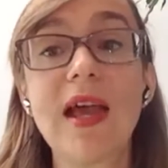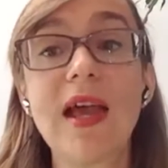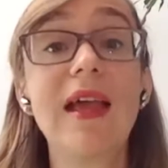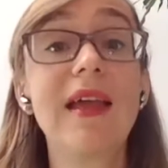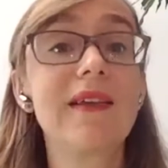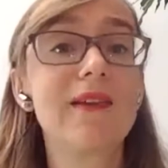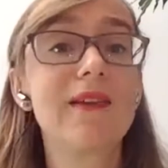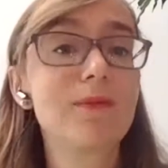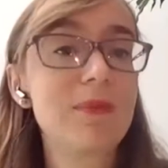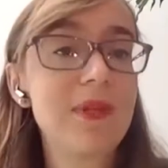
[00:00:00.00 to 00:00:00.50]

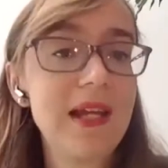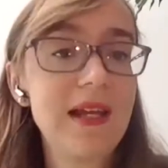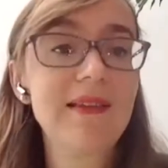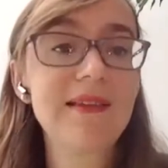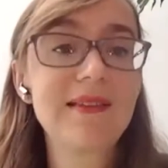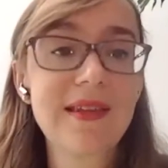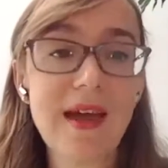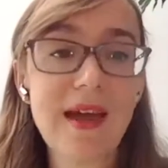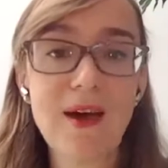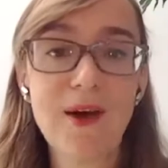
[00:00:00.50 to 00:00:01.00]

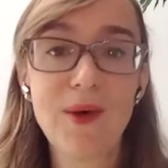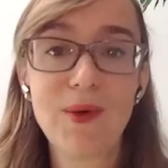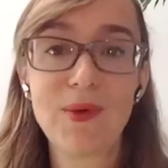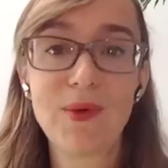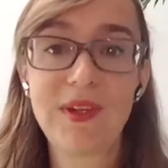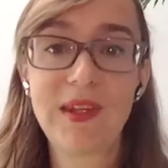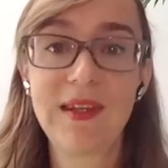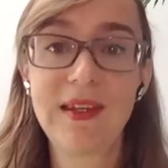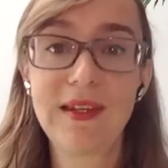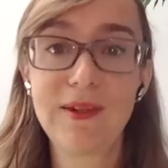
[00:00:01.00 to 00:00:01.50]
explains how
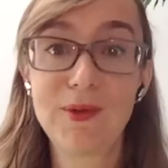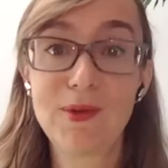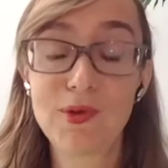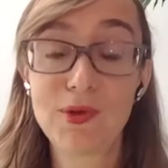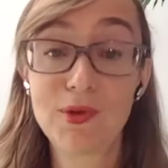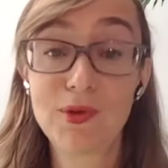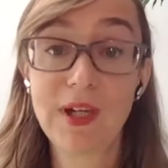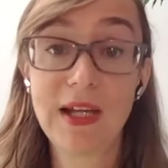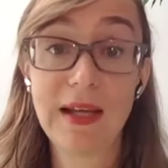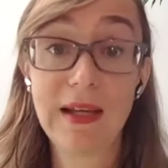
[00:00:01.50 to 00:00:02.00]
they can
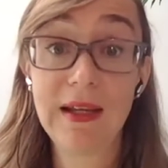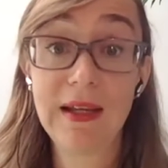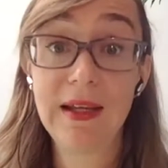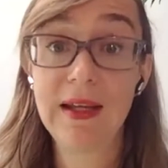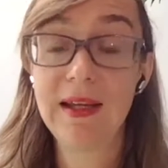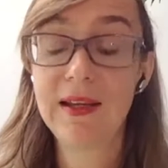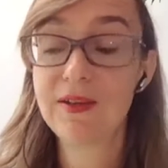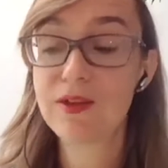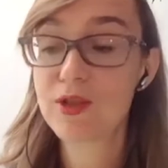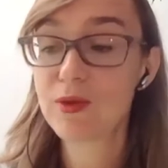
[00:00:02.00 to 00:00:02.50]
also
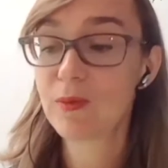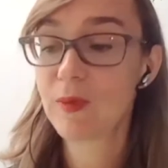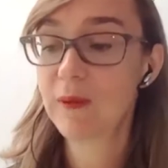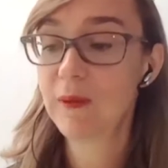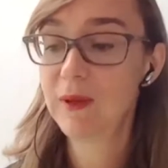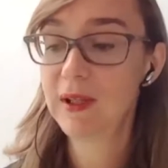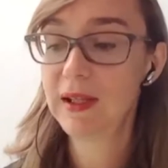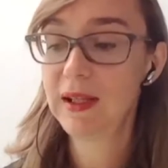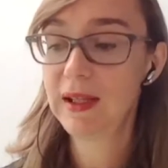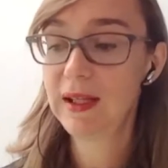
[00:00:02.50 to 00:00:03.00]
engage
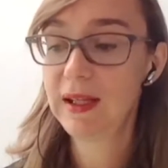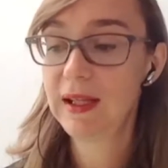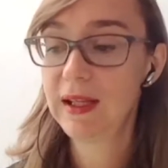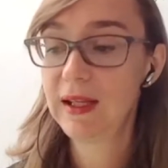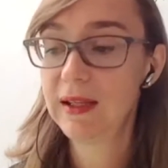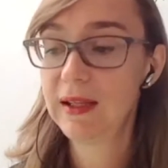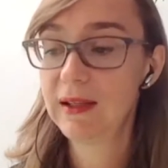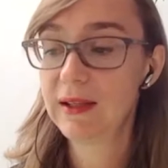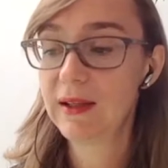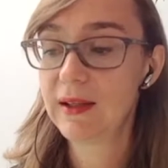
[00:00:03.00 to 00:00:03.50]
maybe
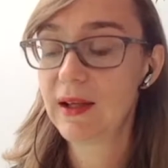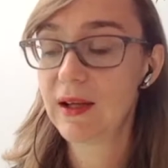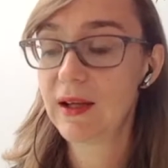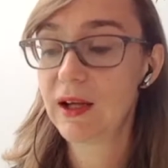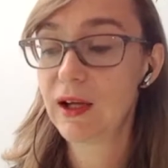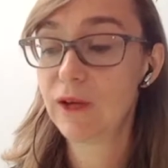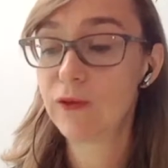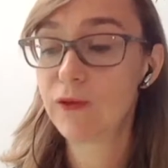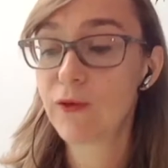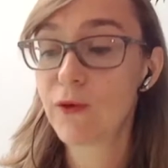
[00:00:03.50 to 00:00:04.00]
in
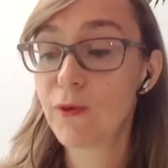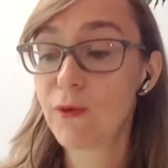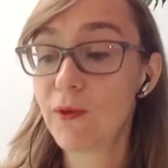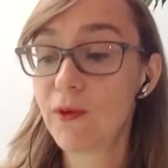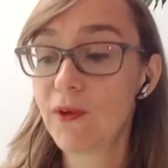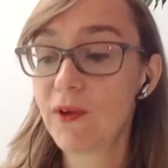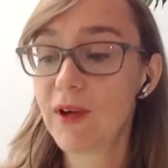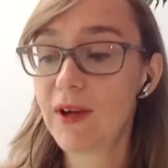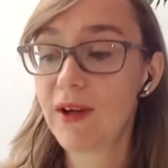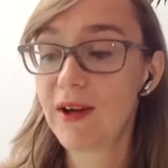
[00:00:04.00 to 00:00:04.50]

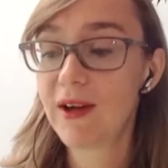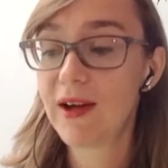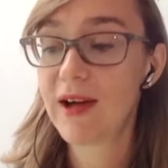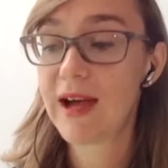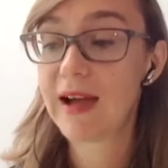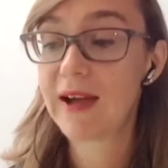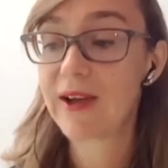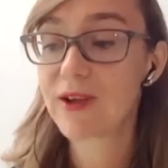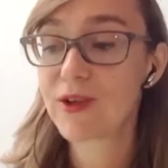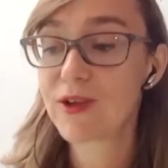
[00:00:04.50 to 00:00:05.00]
informal
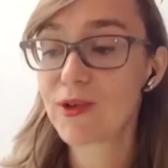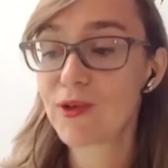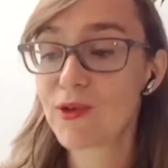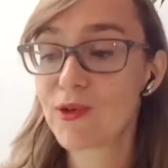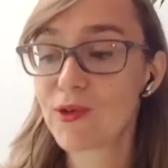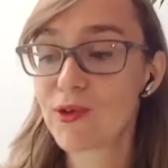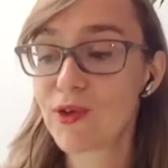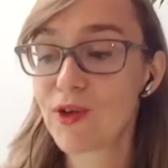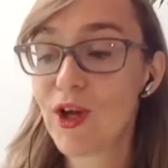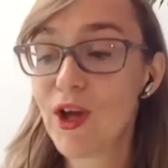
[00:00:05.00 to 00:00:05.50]

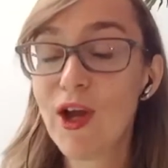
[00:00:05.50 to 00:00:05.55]
actions.